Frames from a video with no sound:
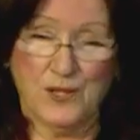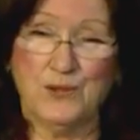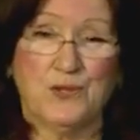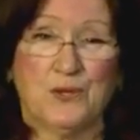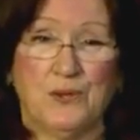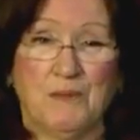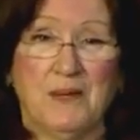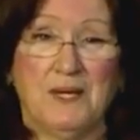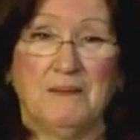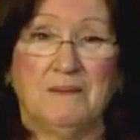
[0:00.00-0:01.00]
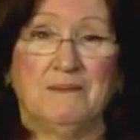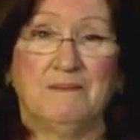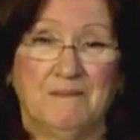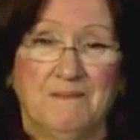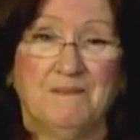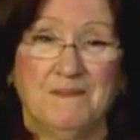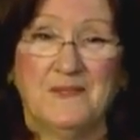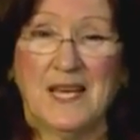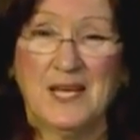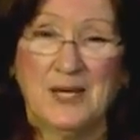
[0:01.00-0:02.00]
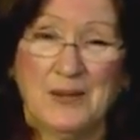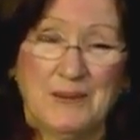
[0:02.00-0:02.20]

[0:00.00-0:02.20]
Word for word: you taught me. Thank you.